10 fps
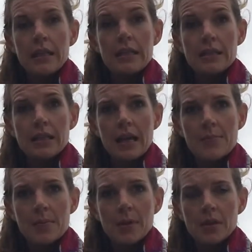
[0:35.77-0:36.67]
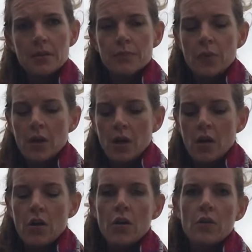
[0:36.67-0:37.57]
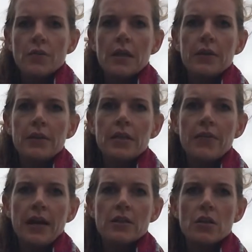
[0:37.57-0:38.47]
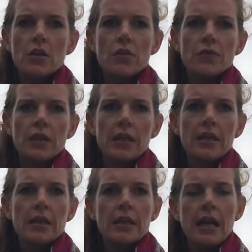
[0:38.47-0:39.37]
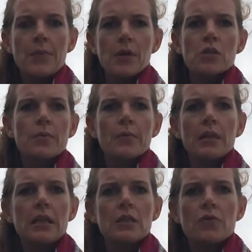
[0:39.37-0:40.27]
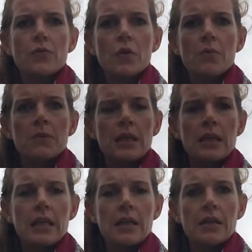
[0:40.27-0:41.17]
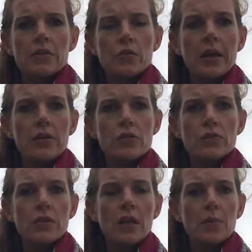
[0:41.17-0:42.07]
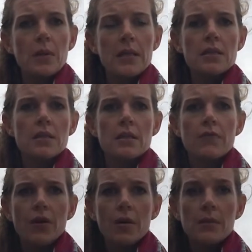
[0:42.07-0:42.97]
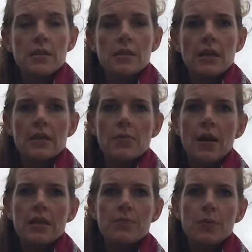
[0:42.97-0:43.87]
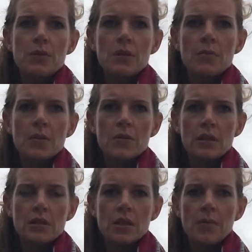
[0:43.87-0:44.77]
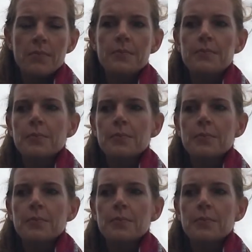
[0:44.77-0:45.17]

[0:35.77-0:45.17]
is capable of clearing the effects of the chemicals being released from the trails of the airplanes in the environment, as well as boosting the immune system